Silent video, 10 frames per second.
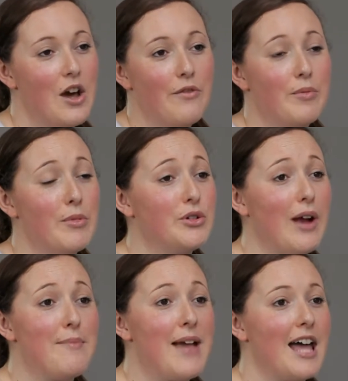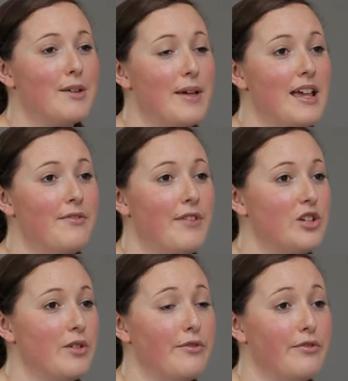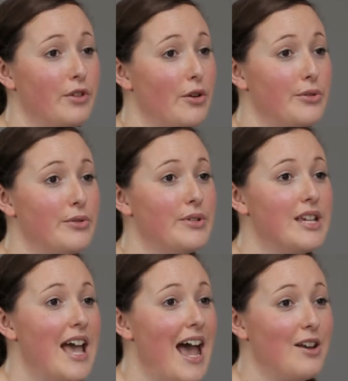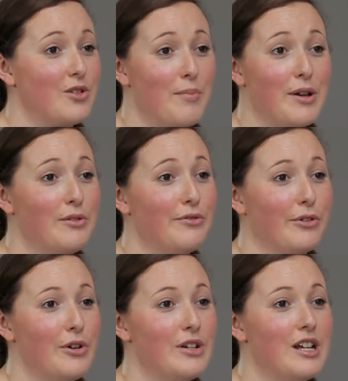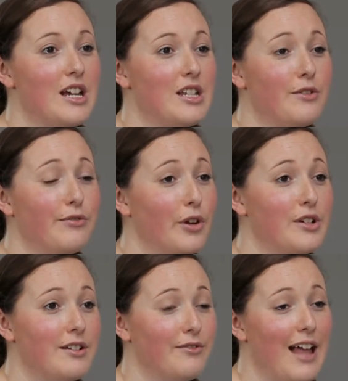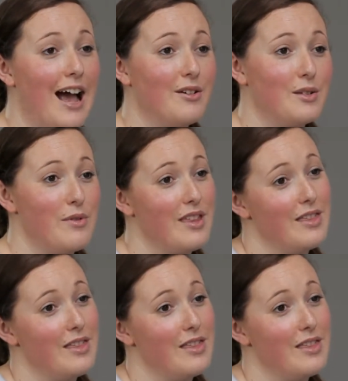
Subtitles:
from a draped canopy featuring florals and tropical fruit to floating flowers within the